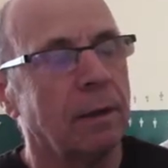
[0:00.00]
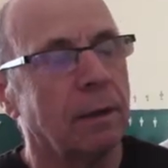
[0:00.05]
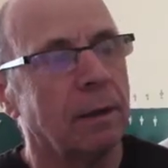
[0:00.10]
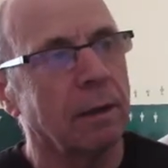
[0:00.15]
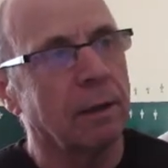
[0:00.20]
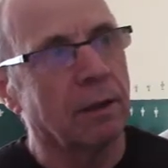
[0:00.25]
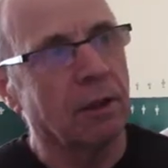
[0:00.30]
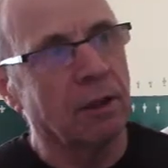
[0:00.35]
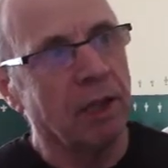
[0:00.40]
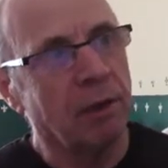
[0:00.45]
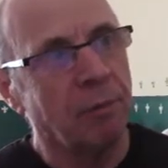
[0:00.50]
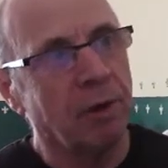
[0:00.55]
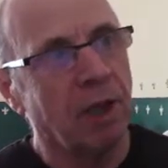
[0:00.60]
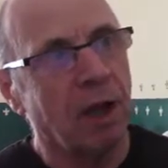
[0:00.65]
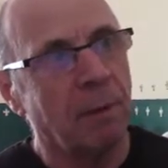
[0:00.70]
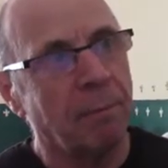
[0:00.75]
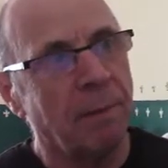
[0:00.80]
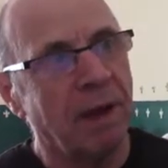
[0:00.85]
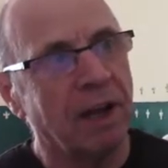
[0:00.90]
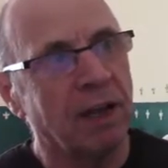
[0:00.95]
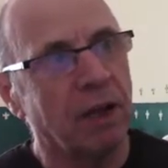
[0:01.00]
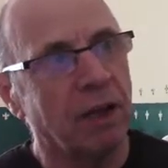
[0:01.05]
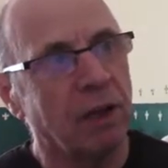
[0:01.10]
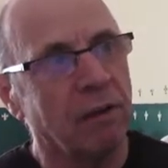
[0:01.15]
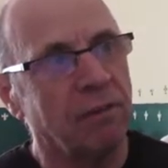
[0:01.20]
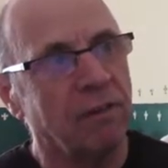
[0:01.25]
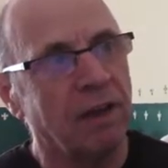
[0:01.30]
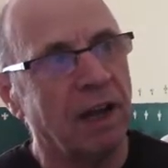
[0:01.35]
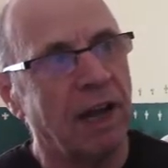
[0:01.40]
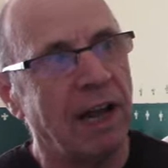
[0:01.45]
So here we are back
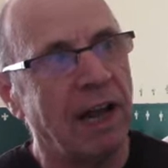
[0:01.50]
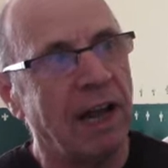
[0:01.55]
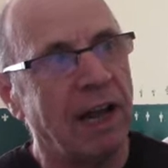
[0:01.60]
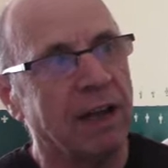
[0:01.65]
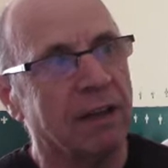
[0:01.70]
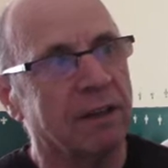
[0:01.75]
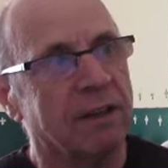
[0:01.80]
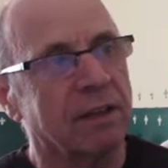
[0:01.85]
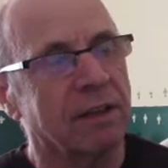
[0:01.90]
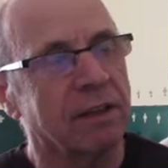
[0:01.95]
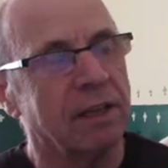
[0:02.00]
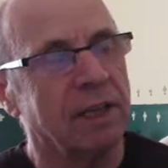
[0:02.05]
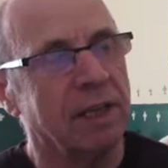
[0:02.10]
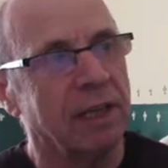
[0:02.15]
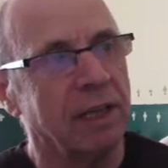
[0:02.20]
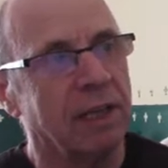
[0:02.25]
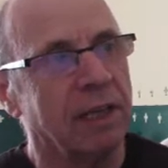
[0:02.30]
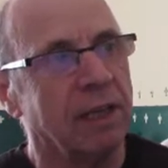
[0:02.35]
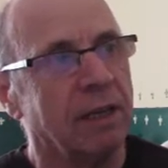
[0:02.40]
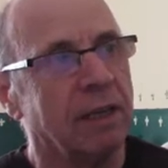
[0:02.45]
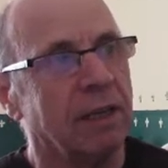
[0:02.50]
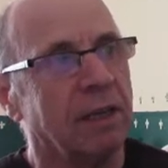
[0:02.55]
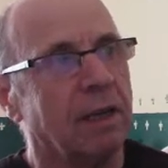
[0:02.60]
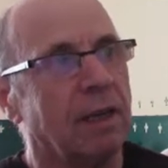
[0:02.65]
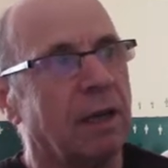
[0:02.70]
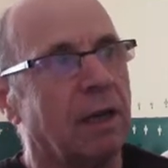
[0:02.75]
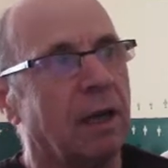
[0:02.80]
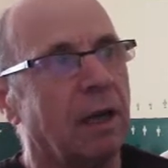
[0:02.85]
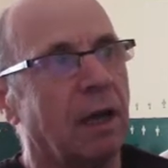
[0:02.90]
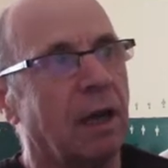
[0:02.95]
over at the
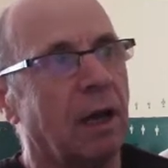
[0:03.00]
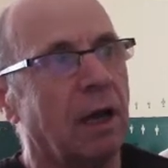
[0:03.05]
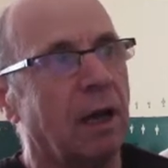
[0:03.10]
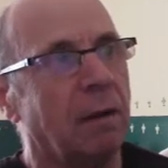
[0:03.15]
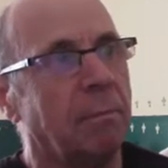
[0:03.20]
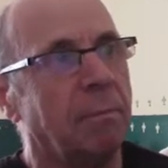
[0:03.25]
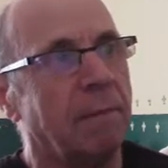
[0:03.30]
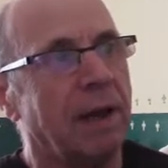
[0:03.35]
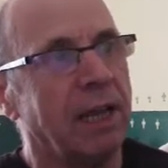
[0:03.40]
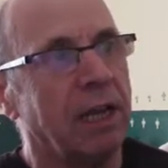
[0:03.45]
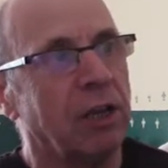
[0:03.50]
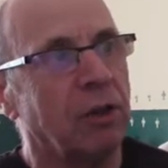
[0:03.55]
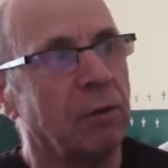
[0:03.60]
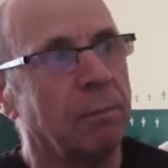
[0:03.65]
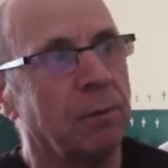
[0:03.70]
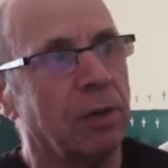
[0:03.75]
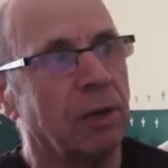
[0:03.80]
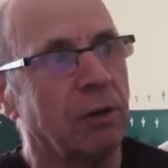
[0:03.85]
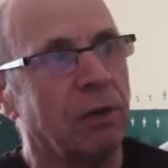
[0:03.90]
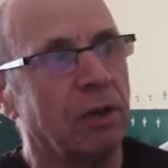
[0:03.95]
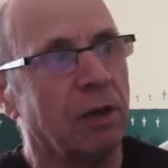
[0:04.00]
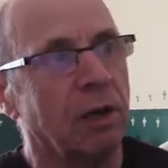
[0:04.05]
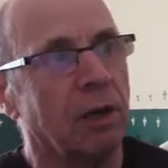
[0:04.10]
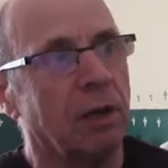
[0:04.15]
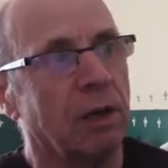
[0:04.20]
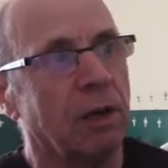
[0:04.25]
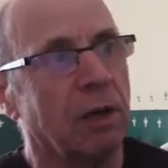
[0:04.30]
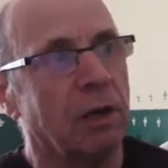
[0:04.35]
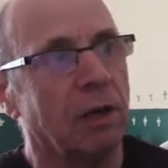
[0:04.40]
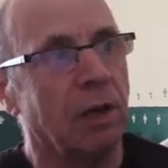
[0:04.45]
main computer
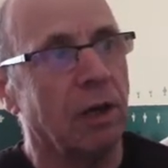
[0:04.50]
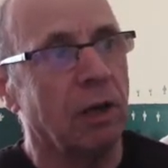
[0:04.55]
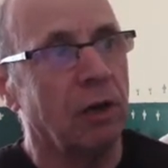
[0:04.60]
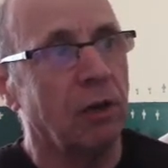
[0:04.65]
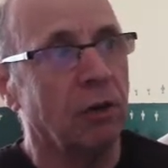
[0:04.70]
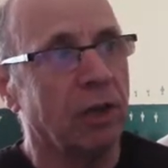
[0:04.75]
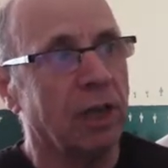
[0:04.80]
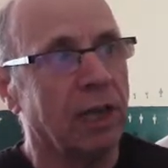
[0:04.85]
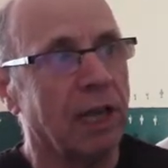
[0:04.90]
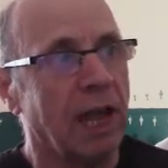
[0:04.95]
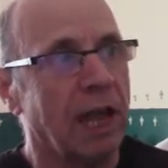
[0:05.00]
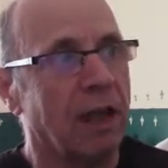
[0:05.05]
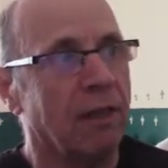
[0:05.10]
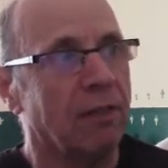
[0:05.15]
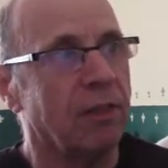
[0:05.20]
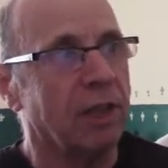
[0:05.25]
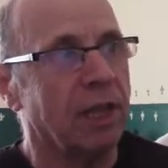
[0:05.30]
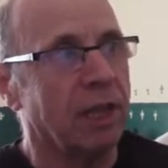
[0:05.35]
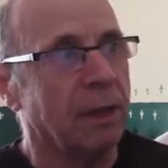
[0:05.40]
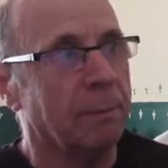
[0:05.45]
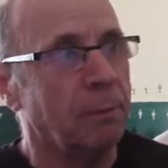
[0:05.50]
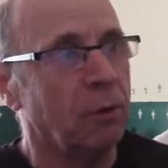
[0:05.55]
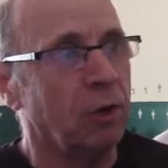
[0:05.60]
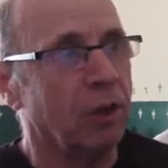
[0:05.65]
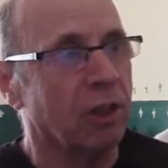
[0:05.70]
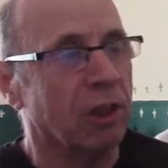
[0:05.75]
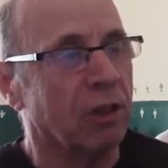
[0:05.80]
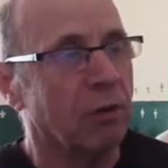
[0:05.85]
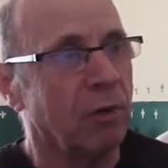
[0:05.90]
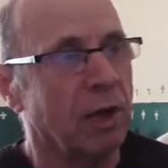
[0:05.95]
looking at the
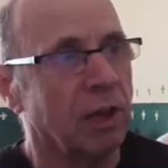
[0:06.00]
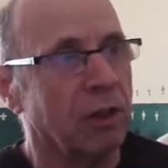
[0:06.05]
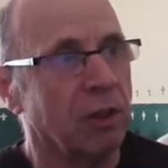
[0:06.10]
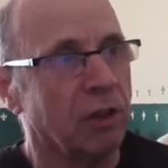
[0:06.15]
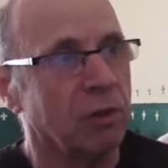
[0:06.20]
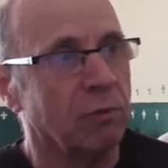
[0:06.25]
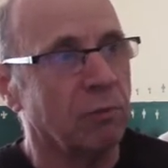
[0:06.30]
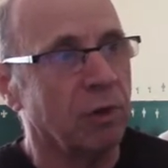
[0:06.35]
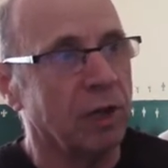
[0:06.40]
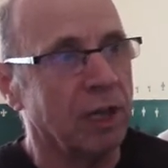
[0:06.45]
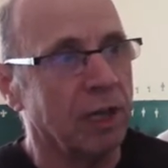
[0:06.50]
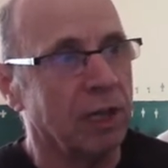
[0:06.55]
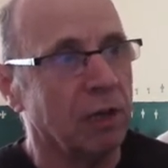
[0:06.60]
Punnet Square that we